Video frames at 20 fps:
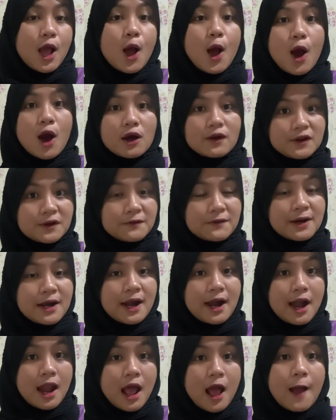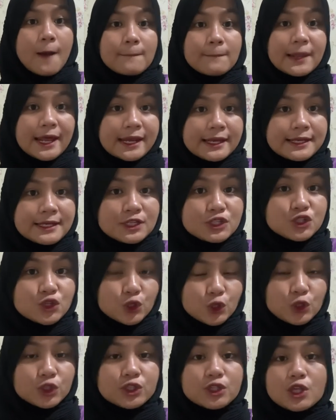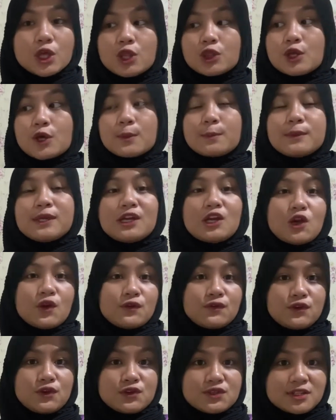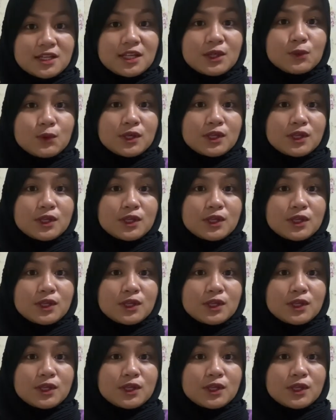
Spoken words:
However, blending should not be confused with